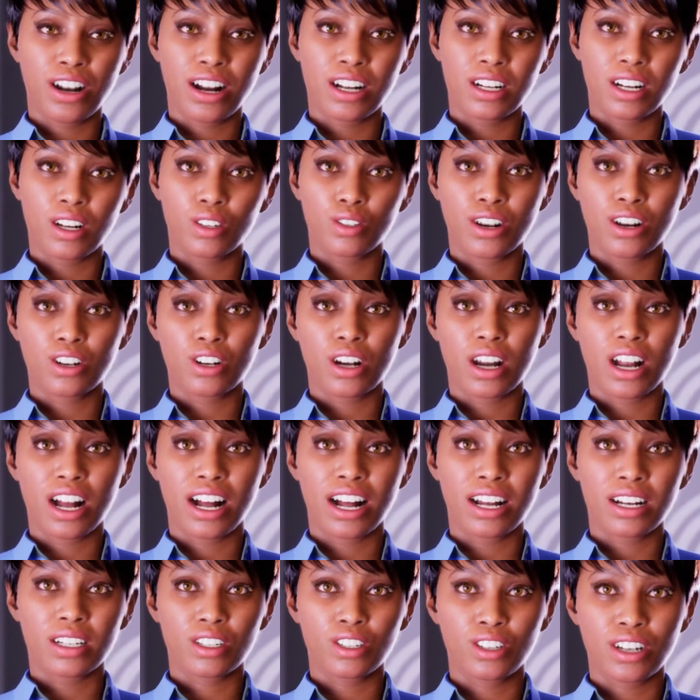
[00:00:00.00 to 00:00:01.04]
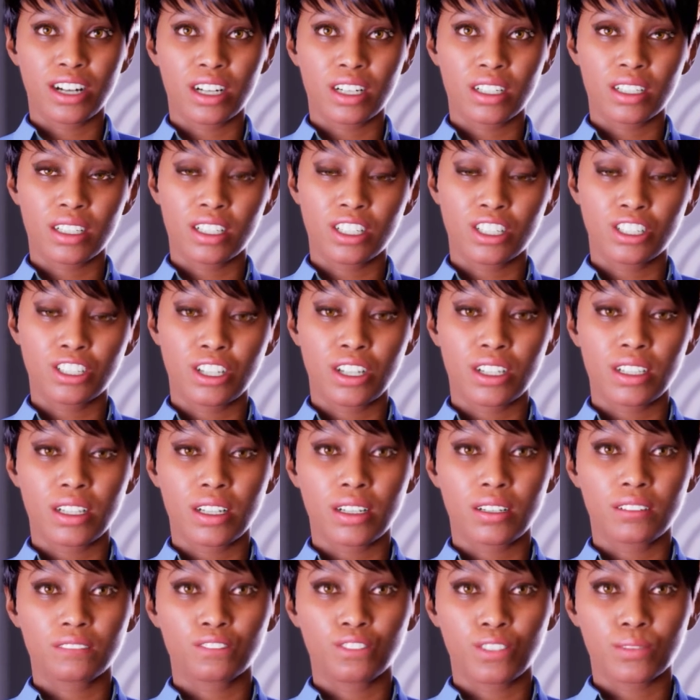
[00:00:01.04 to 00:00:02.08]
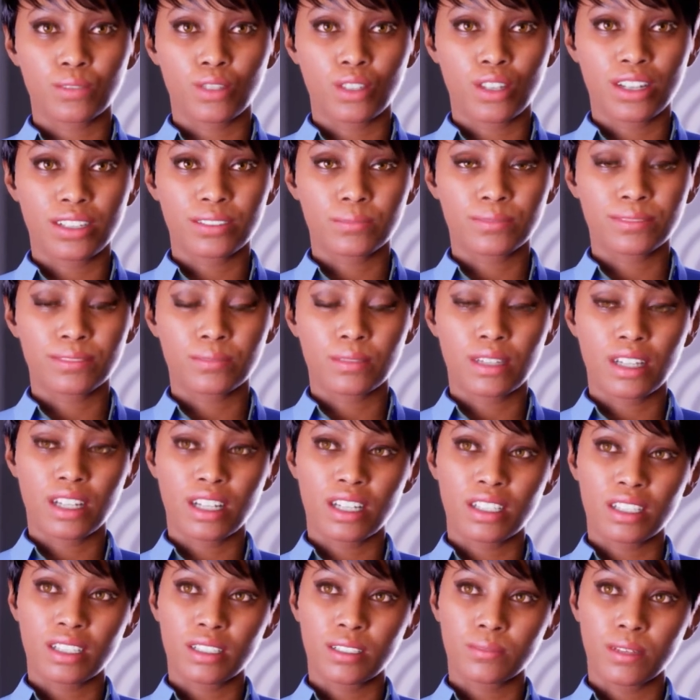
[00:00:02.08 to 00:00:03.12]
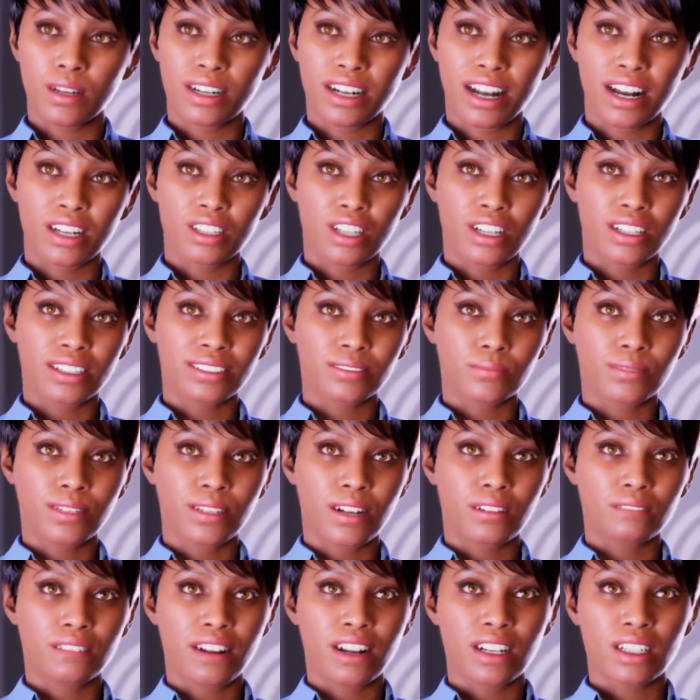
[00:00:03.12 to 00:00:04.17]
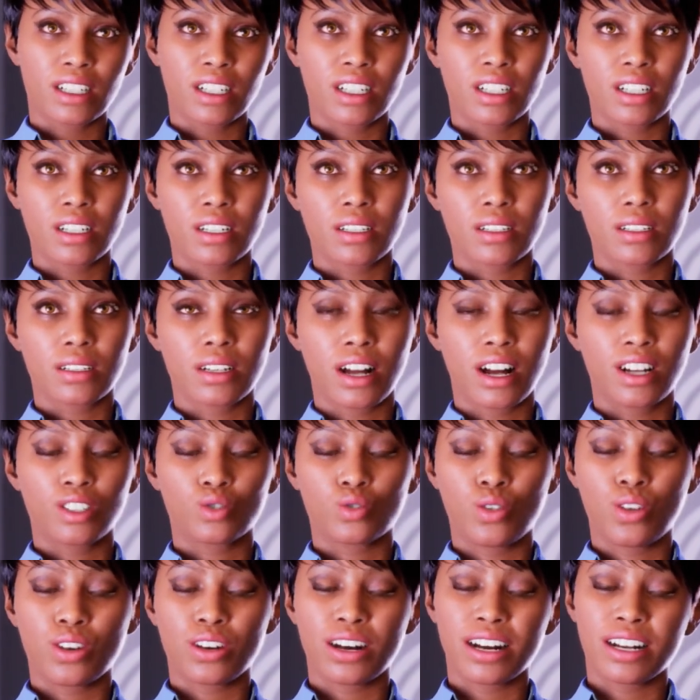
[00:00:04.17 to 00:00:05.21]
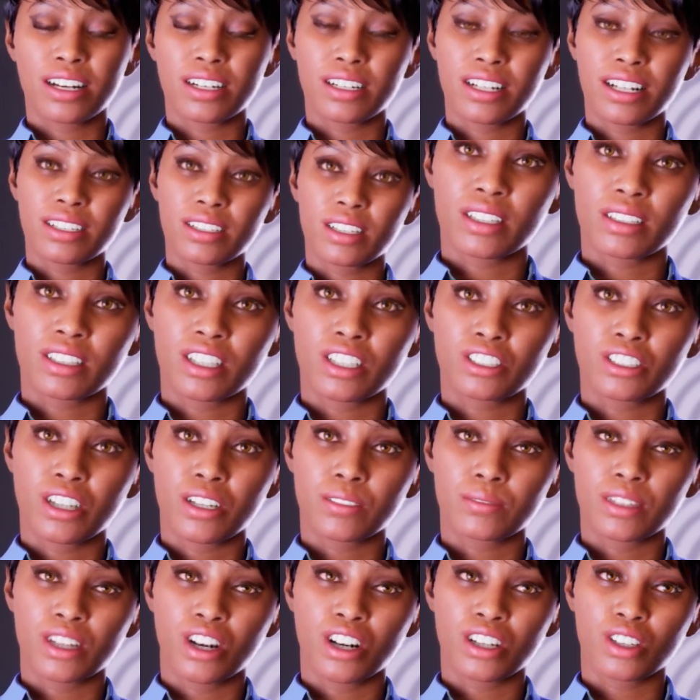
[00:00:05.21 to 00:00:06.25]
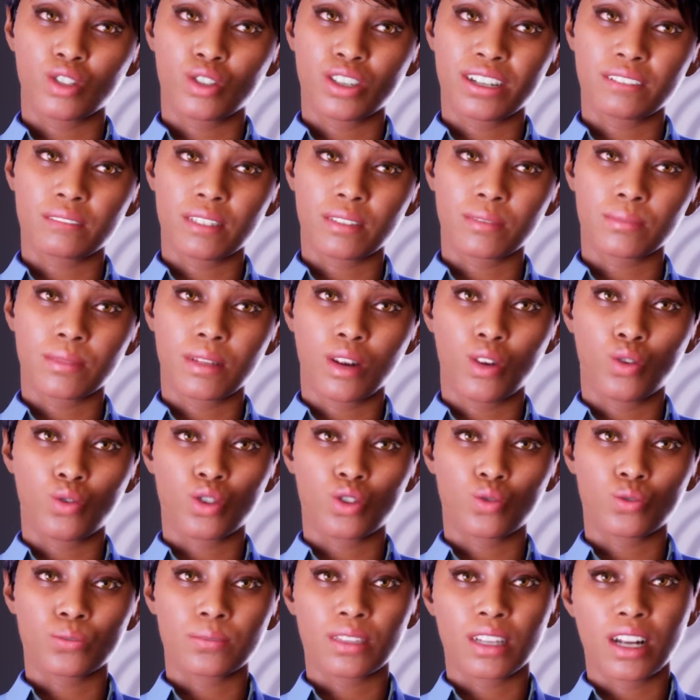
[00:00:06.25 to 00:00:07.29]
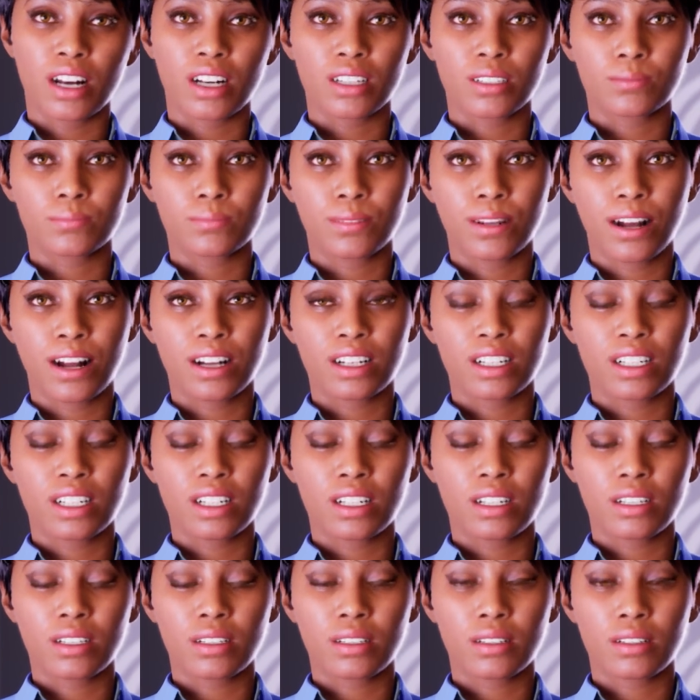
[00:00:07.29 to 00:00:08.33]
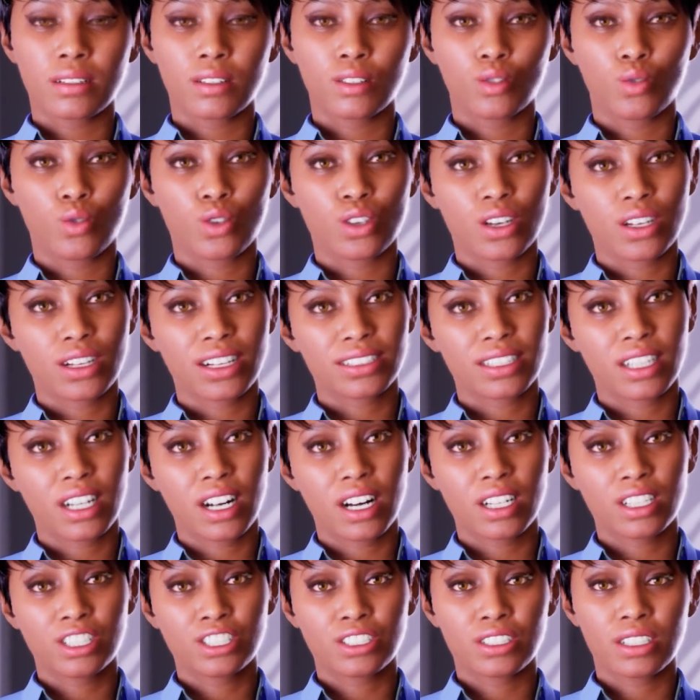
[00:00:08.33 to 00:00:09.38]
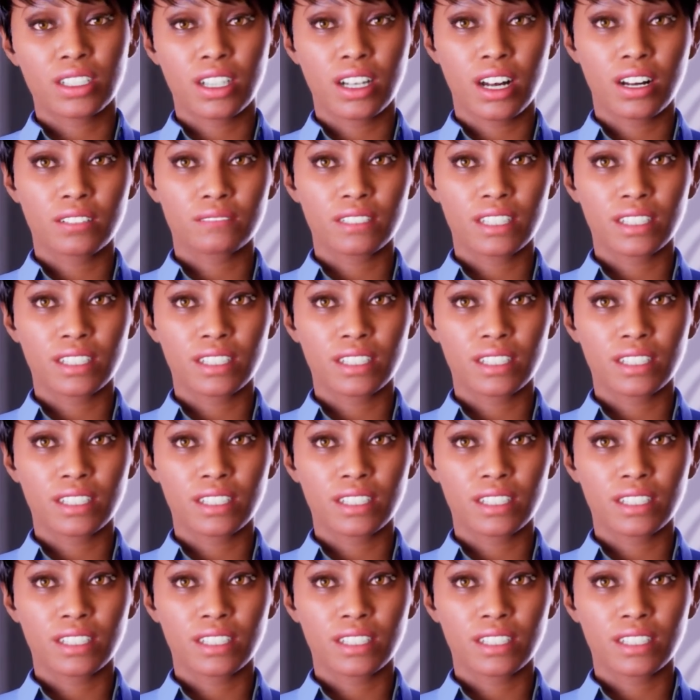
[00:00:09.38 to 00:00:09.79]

raise awareness, and recognition for both the people that can potentially be affected, as well as the decision makers who have the power to make an impact. With the condition not